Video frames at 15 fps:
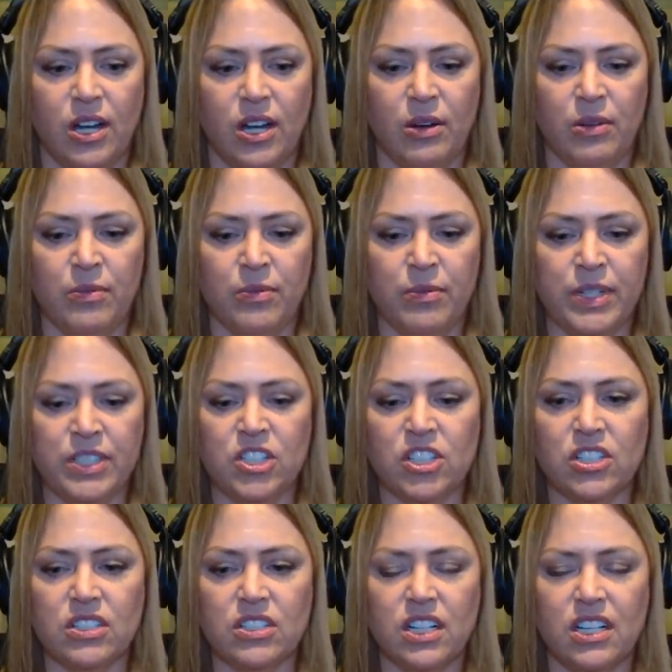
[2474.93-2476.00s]
Um, but
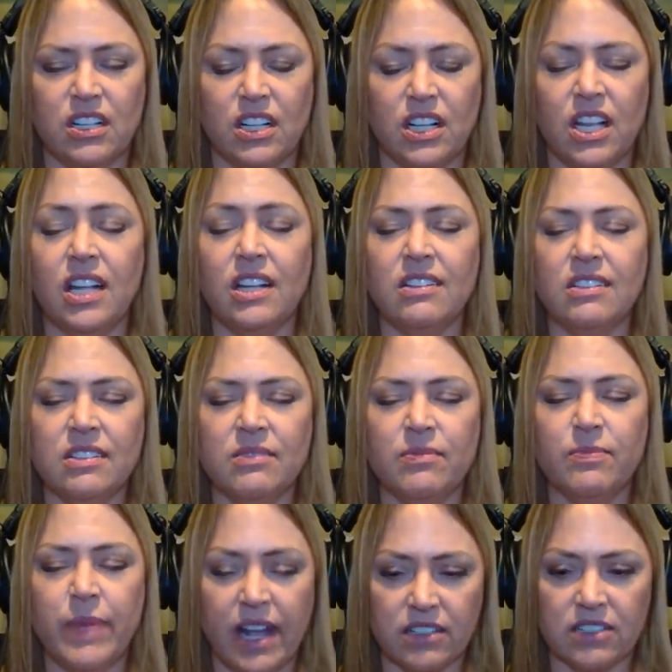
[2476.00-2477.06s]
just
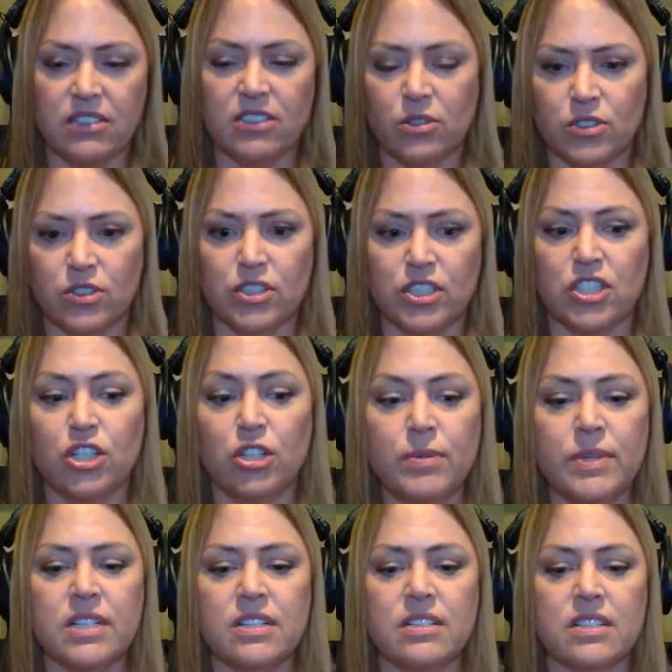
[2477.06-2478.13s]
and back to the social
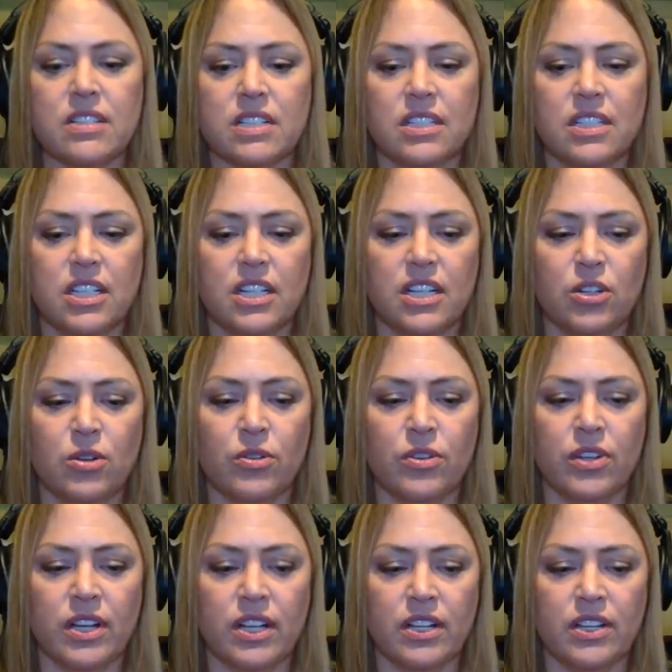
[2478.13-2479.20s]
determinants, you
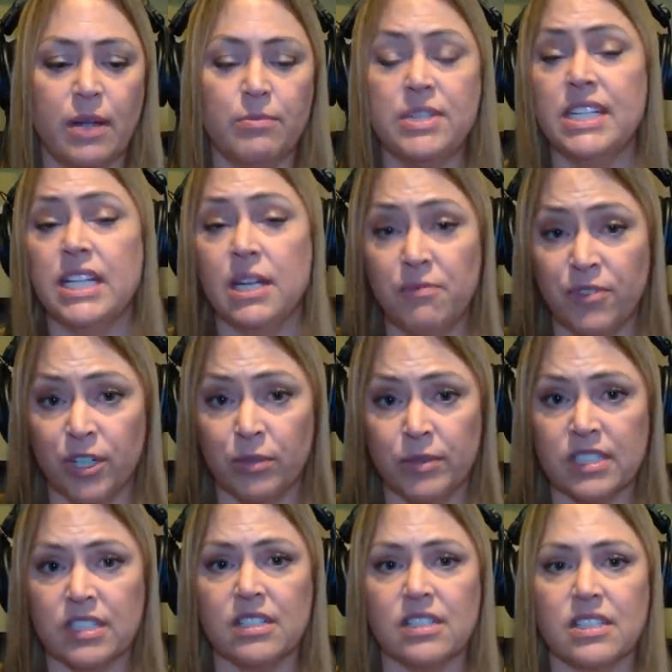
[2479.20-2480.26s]
know, MTM
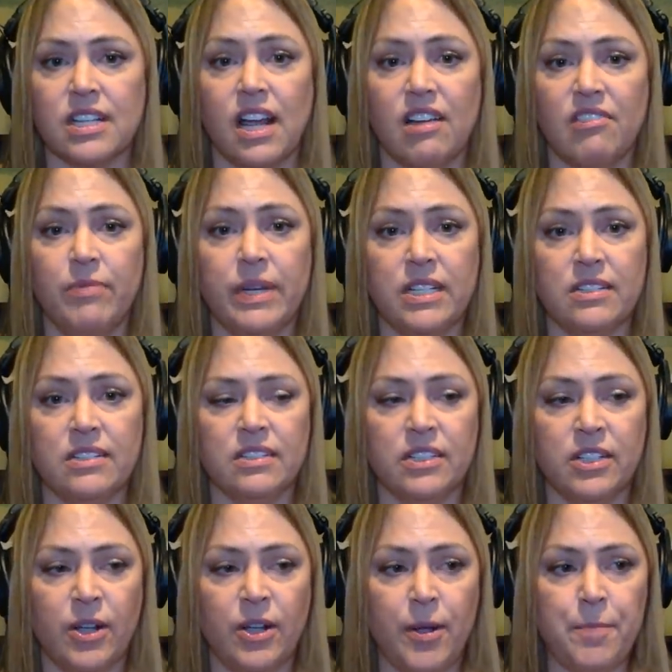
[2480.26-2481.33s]
pharmacists have
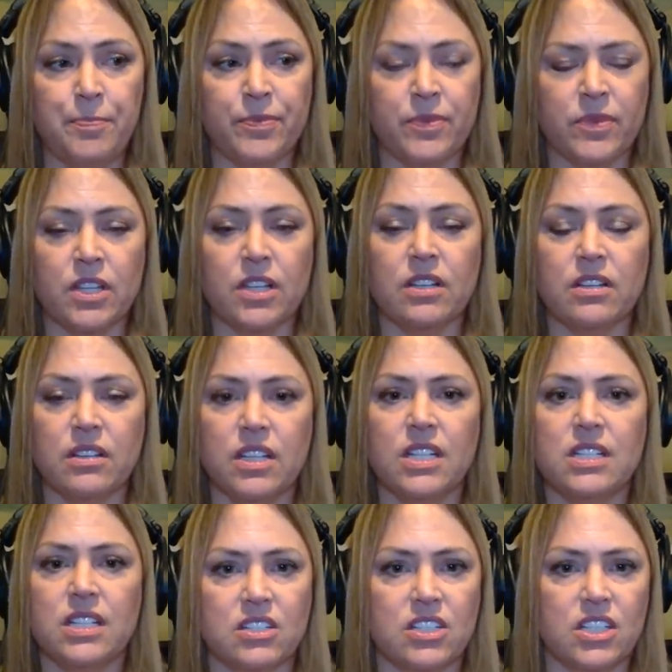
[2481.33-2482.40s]
been
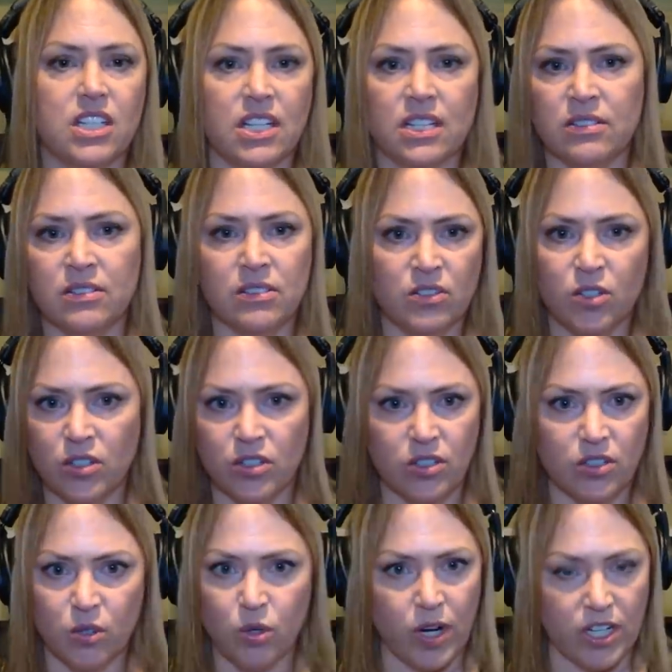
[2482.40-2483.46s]
conducting
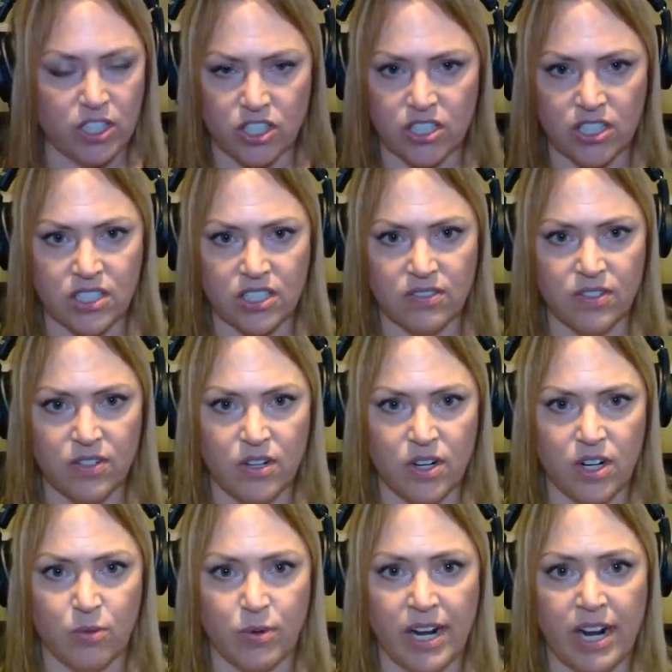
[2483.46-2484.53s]
questions
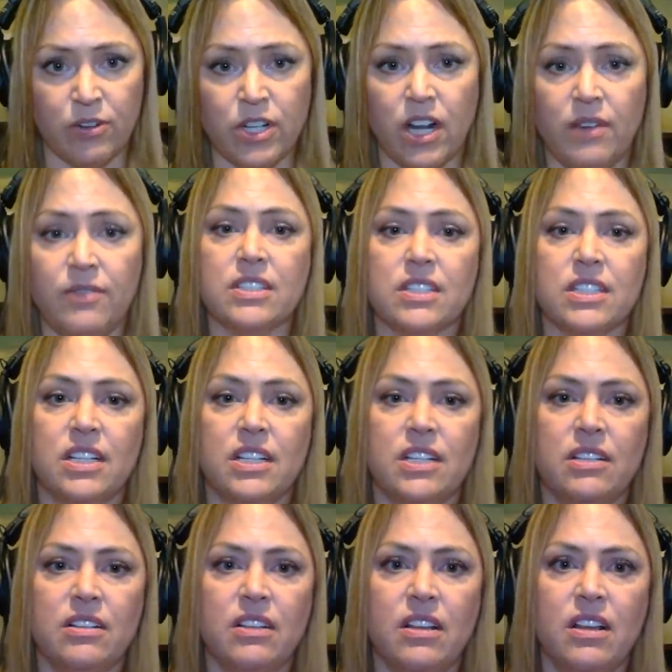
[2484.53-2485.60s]
around
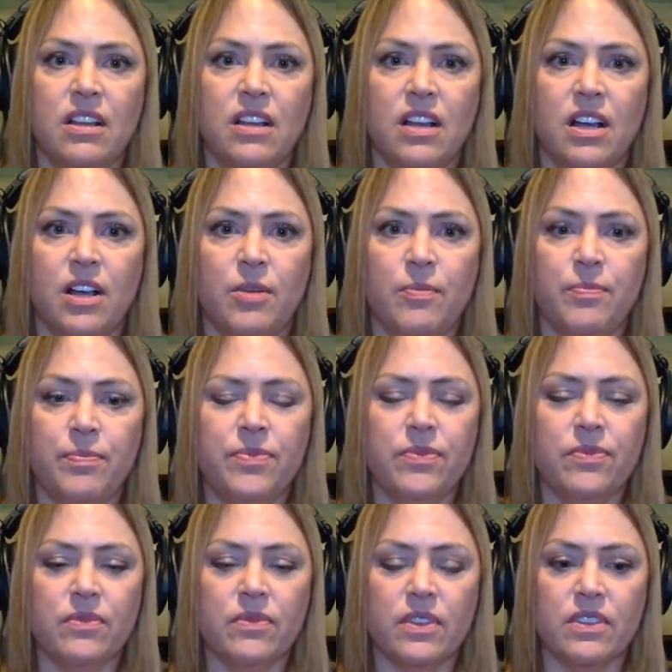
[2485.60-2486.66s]
obviously um,
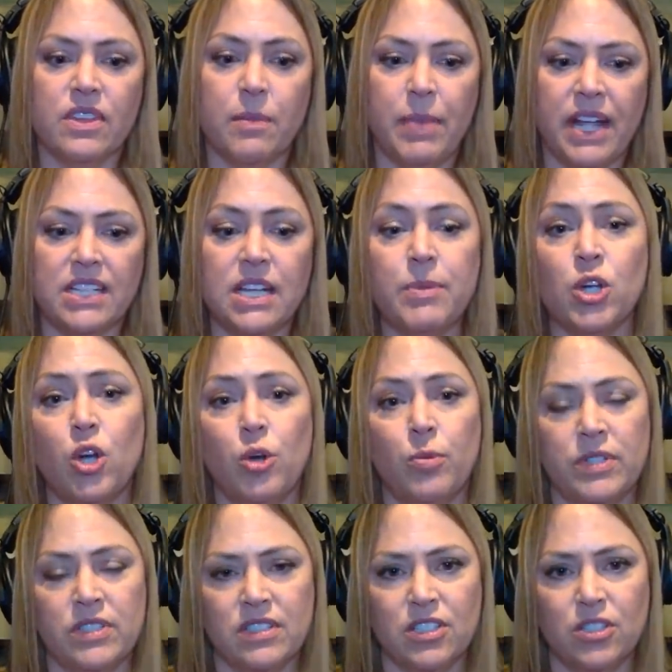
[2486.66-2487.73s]
the pandemic
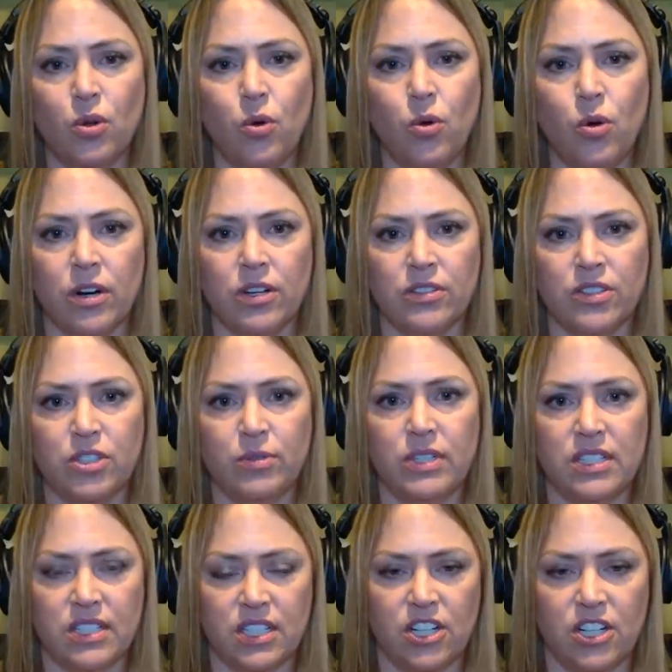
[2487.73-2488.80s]
opens the door
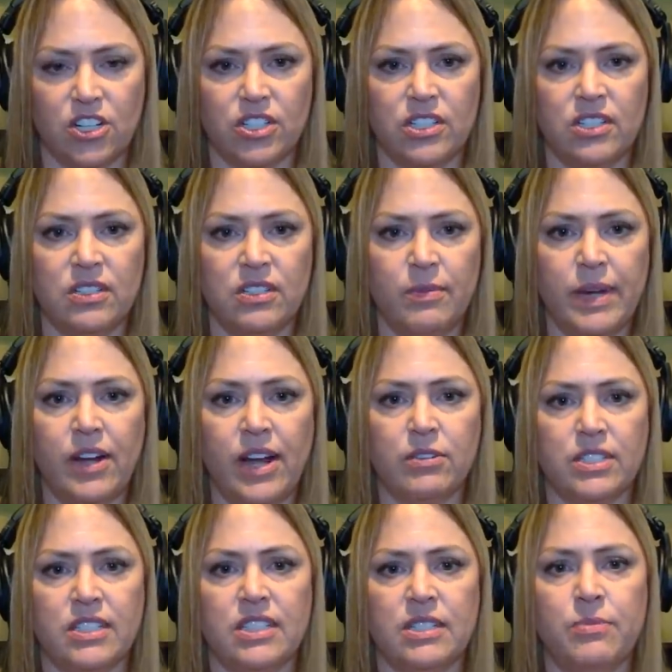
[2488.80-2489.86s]
to a discussion about
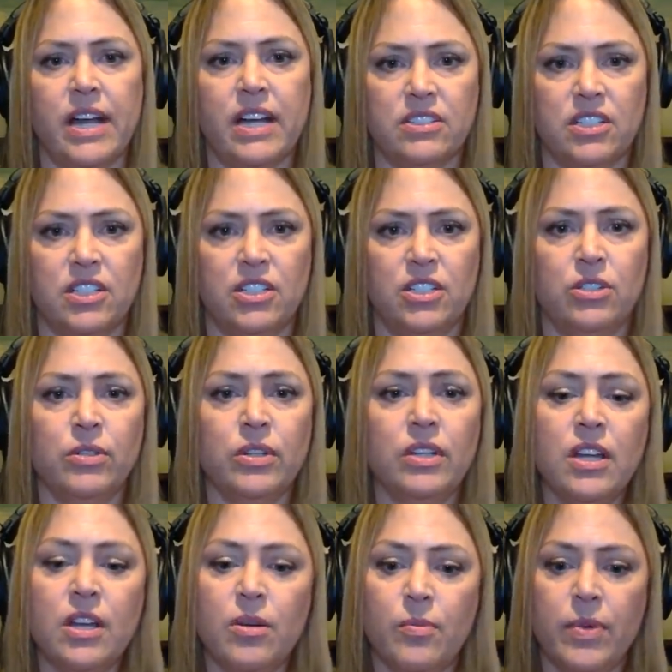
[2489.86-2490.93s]
how is this impacting you
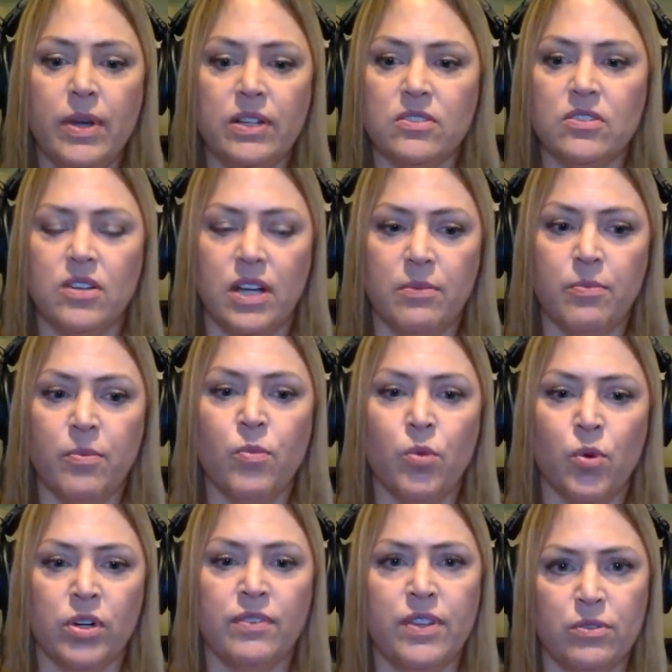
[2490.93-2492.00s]
but um,
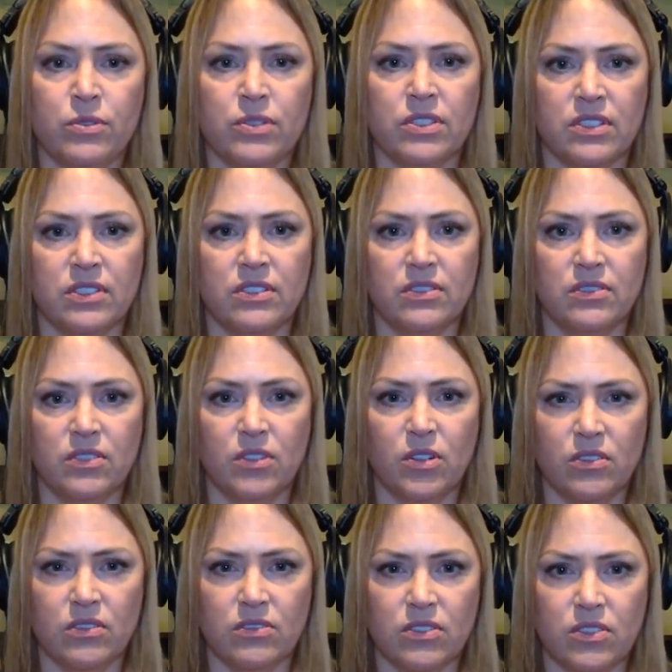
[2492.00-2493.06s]
more of those
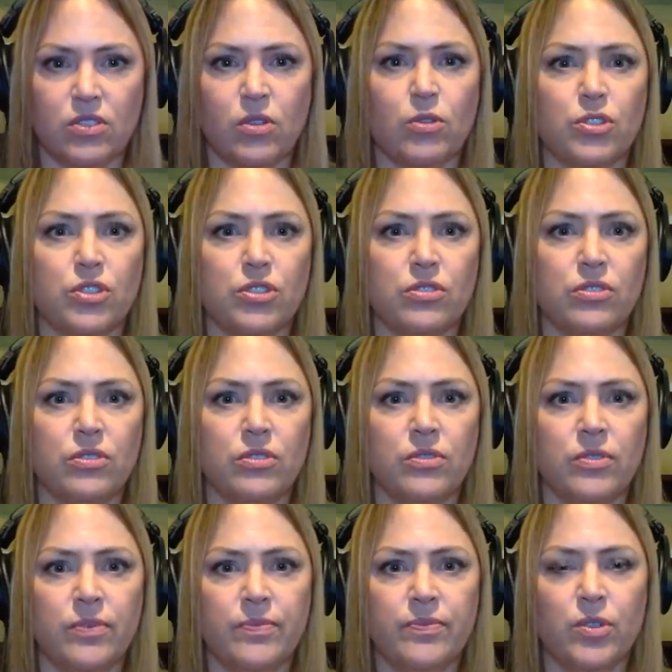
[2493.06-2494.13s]

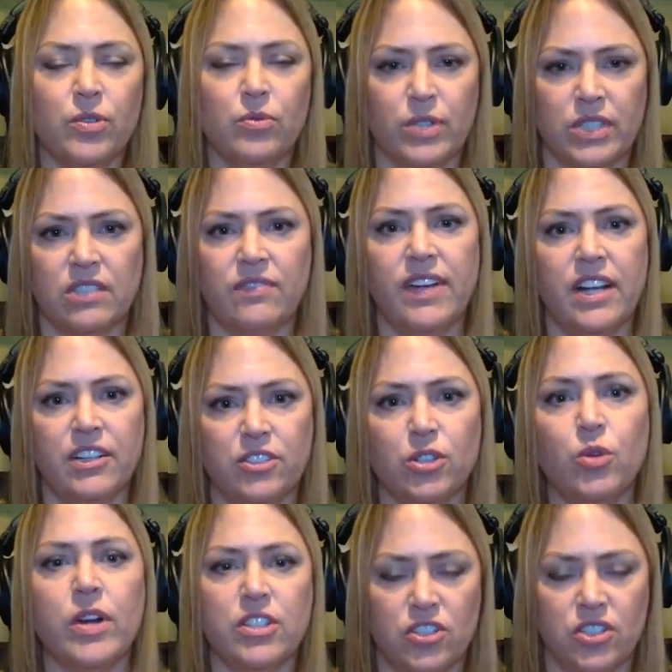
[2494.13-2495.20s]
social risk
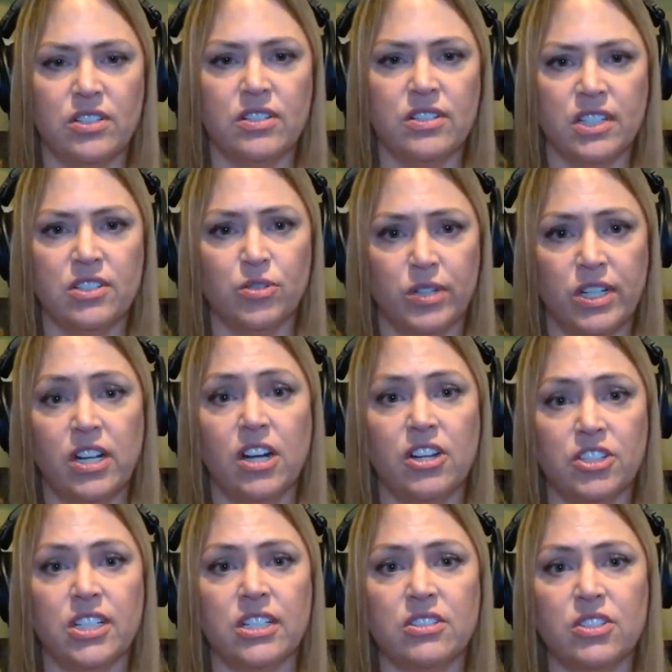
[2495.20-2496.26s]
factor questions and
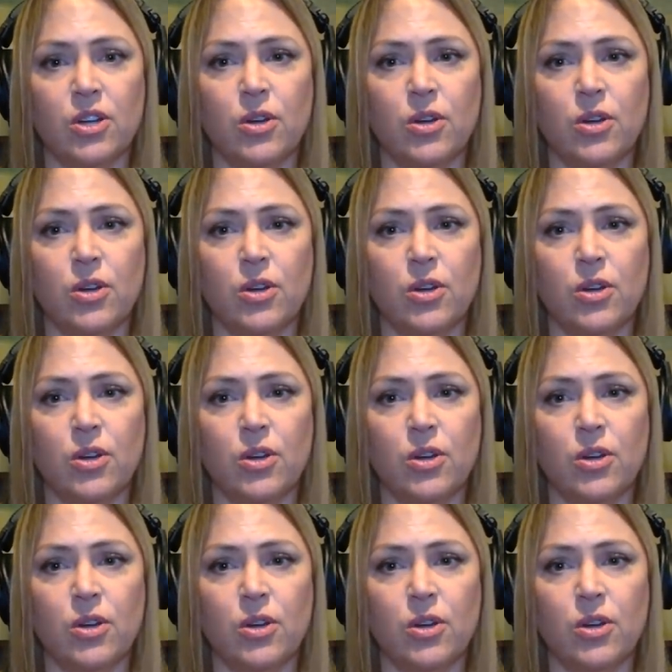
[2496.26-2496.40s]
triaging.